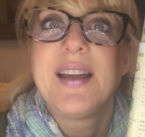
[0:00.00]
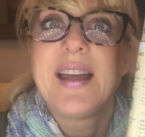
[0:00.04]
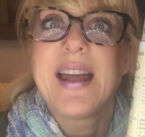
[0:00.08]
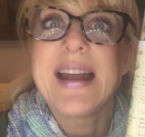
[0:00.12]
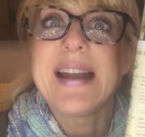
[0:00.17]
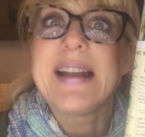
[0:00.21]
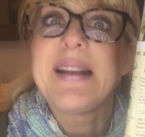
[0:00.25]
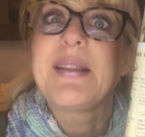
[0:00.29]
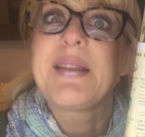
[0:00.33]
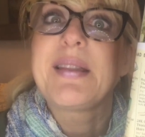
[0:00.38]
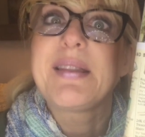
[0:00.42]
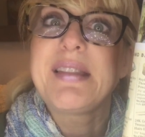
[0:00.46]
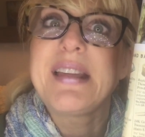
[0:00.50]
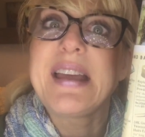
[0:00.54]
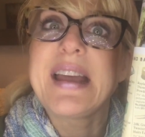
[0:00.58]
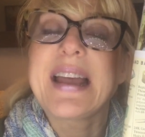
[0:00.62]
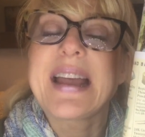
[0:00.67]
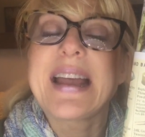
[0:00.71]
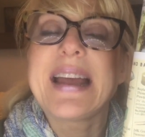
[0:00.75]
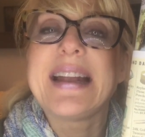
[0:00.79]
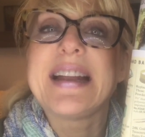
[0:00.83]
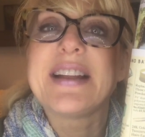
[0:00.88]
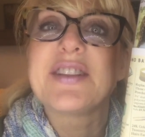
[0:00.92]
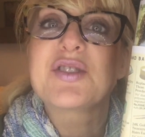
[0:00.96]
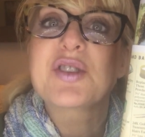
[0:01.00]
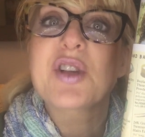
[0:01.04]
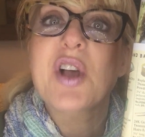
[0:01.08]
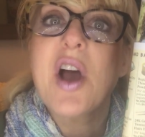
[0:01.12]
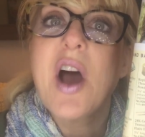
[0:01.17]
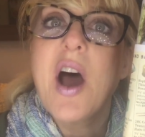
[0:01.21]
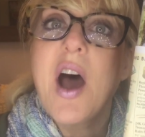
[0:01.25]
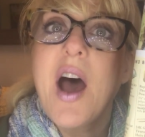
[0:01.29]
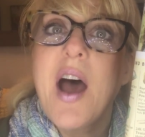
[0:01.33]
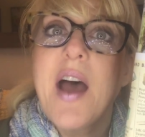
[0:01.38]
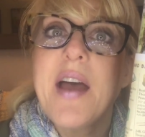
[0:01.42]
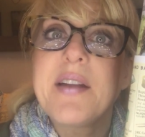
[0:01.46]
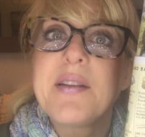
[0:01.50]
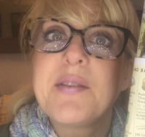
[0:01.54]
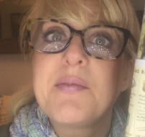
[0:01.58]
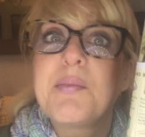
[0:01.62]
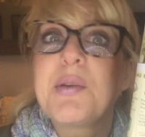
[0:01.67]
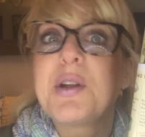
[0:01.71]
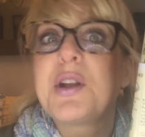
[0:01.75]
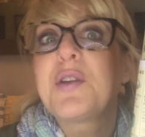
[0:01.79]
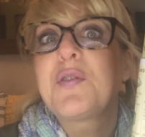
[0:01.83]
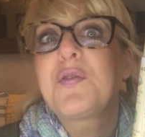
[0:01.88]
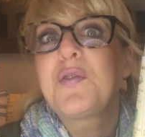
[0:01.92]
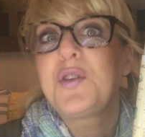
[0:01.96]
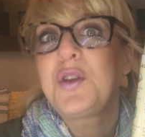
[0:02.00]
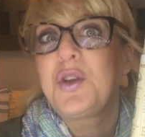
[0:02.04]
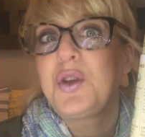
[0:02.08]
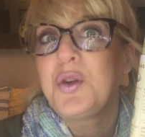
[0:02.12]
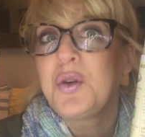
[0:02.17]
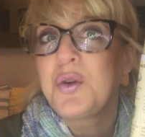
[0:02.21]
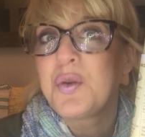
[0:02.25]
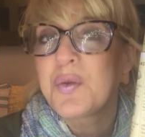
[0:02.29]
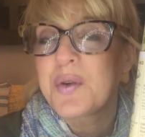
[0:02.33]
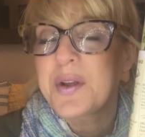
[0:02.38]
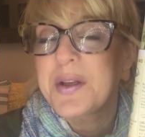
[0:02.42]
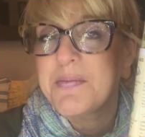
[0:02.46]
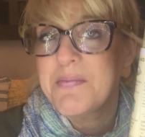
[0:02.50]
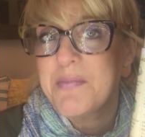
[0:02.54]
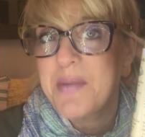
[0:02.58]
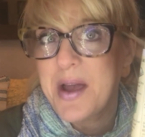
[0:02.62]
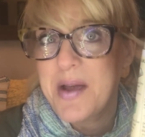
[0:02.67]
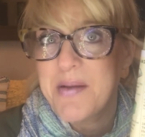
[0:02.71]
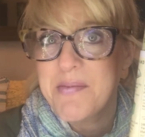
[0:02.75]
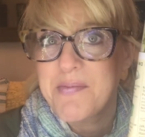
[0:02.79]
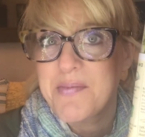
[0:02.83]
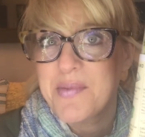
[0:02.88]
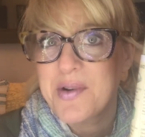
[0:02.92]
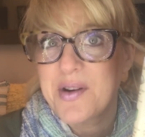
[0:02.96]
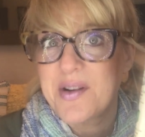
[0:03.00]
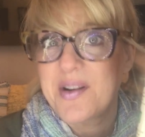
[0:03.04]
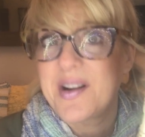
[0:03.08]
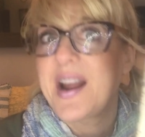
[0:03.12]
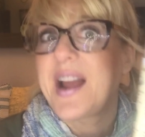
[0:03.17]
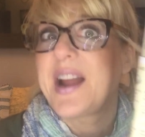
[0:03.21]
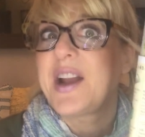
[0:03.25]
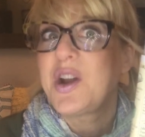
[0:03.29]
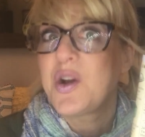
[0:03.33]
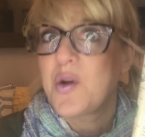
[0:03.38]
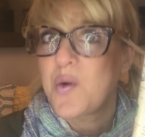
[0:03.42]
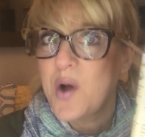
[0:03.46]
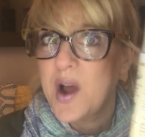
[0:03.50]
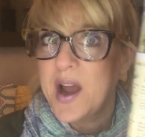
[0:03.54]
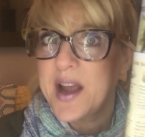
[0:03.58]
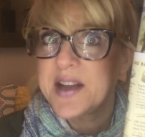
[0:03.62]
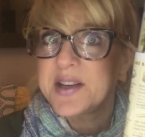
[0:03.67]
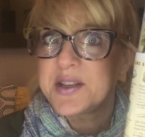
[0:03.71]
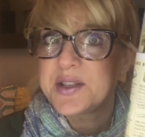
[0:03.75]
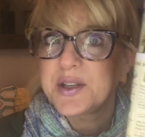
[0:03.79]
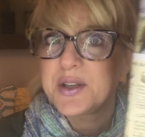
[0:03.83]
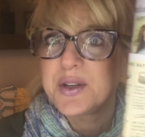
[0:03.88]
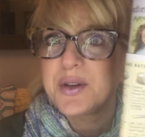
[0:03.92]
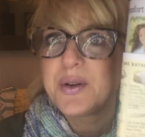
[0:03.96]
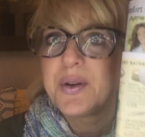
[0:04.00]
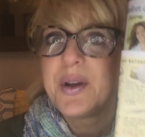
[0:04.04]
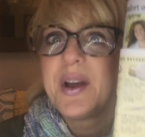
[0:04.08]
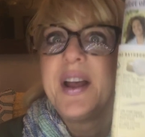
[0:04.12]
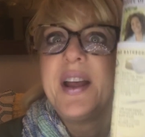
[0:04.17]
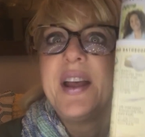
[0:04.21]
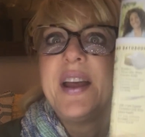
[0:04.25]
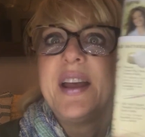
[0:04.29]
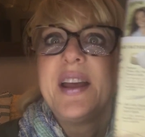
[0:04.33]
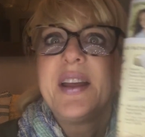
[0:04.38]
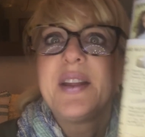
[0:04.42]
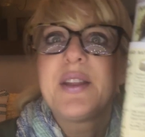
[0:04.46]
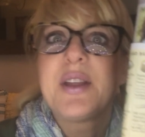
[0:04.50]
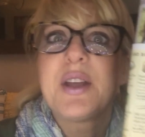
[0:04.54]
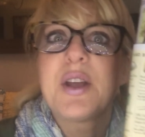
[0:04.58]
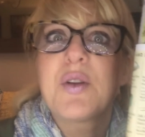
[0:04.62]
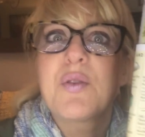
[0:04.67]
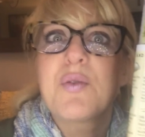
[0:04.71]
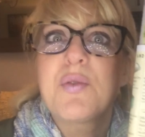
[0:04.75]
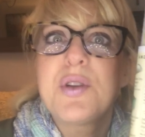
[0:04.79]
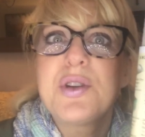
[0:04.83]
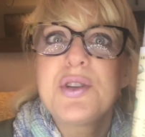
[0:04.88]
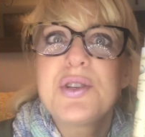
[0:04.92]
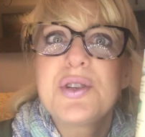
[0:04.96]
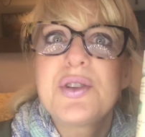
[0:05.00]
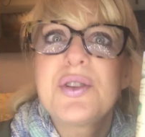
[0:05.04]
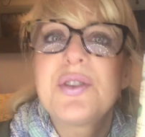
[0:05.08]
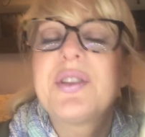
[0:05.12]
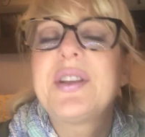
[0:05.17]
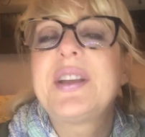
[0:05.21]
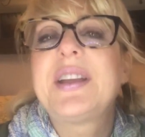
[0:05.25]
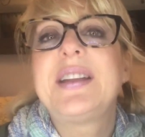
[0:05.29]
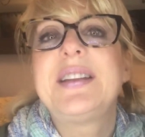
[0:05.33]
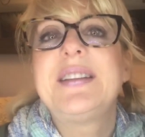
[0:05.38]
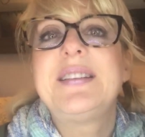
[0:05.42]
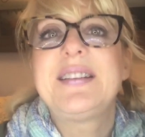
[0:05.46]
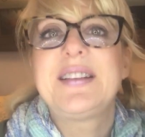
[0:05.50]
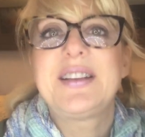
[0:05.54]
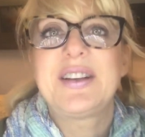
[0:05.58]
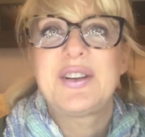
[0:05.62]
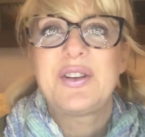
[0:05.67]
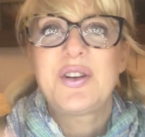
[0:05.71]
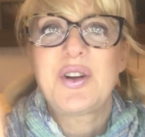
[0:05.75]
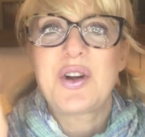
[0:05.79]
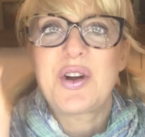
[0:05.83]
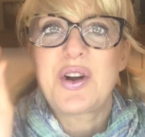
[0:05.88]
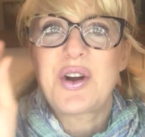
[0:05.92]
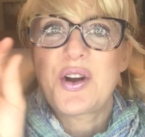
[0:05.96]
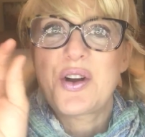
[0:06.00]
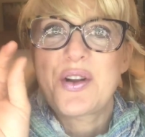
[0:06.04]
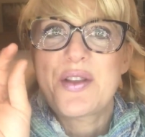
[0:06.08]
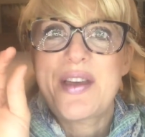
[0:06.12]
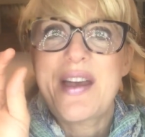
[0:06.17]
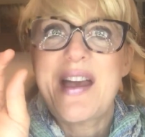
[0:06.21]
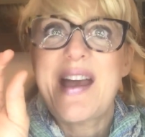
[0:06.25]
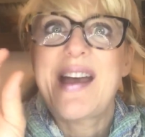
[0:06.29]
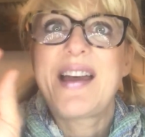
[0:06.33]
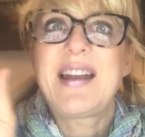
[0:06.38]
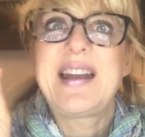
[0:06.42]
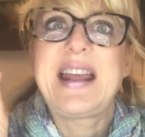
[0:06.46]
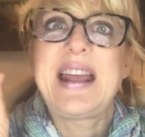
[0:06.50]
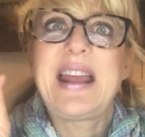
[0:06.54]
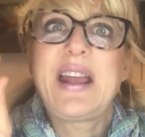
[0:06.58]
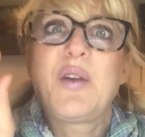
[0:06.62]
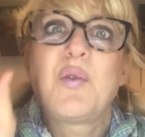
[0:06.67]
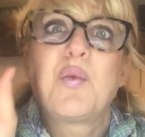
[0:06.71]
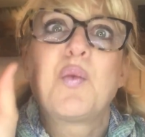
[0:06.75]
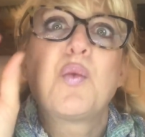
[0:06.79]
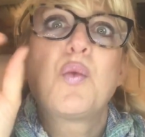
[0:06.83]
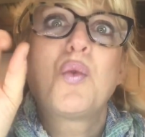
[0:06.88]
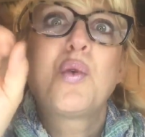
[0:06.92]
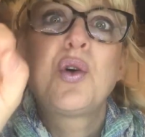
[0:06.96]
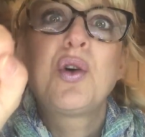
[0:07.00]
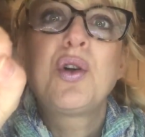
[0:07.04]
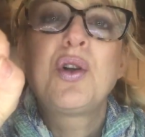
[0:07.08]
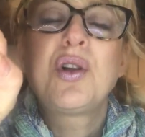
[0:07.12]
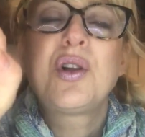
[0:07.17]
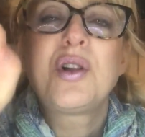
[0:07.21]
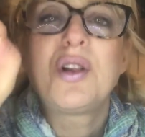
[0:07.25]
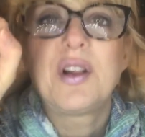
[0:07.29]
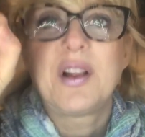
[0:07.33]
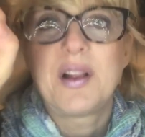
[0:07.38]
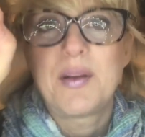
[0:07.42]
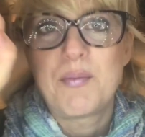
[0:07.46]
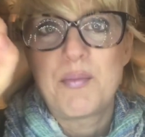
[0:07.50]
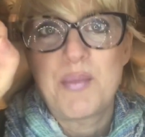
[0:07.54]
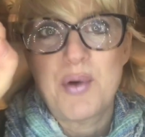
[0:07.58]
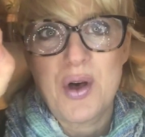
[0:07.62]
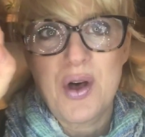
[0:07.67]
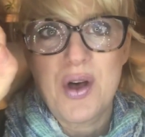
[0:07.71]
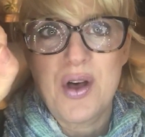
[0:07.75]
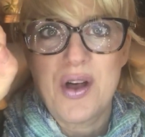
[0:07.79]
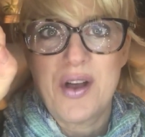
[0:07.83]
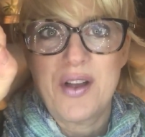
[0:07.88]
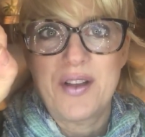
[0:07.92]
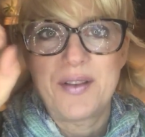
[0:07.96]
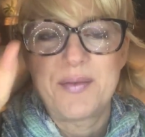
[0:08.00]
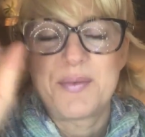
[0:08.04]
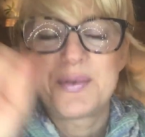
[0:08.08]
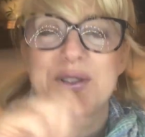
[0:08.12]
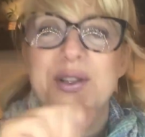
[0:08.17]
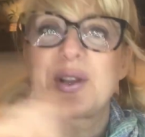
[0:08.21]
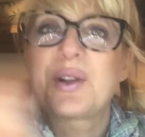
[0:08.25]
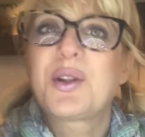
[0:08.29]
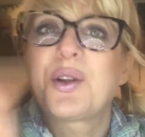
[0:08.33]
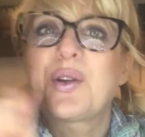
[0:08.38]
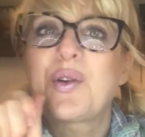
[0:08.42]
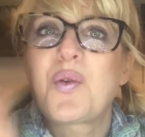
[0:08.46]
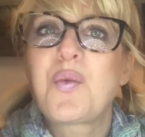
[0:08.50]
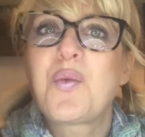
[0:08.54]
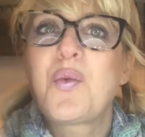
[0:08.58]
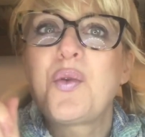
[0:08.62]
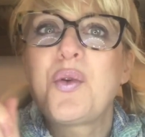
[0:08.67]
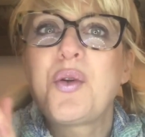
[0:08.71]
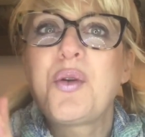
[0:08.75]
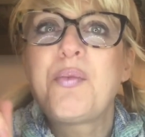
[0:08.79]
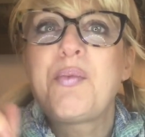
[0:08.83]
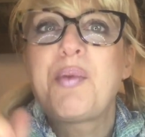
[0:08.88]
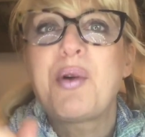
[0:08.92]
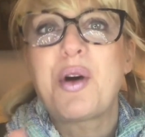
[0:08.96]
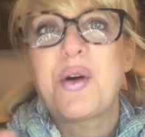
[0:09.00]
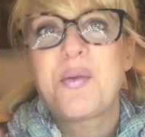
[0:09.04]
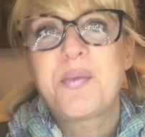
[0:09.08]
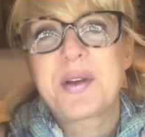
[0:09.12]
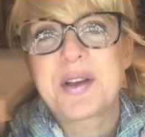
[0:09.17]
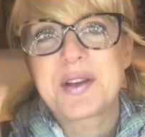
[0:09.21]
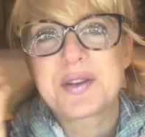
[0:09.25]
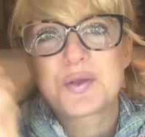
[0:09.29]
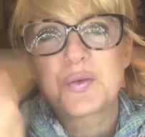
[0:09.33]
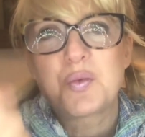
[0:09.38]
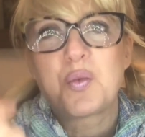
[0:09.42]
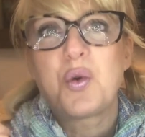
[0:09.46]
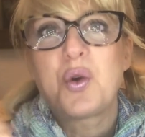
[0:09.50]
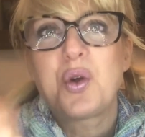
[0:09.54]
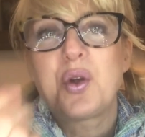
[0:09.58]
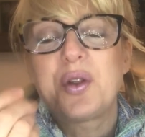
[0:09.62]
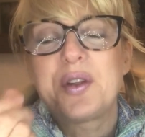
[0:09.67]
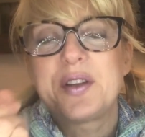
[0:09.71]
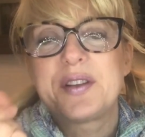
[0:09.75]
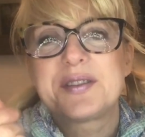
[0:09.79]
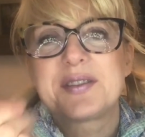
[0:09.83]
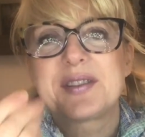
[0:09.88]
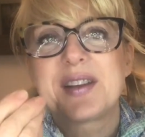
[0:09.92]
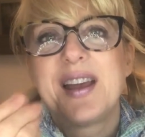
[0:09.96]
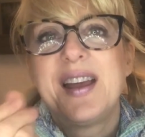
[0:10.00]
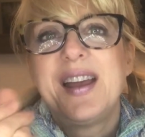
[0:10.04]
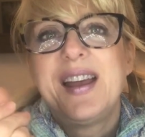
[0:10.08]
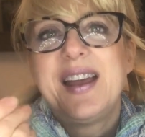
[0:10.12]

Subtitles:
and thick, and it's cotton. But if you remember, and I know I do, the original Indian earth had a wool ball. It was a little wool ball because wool is,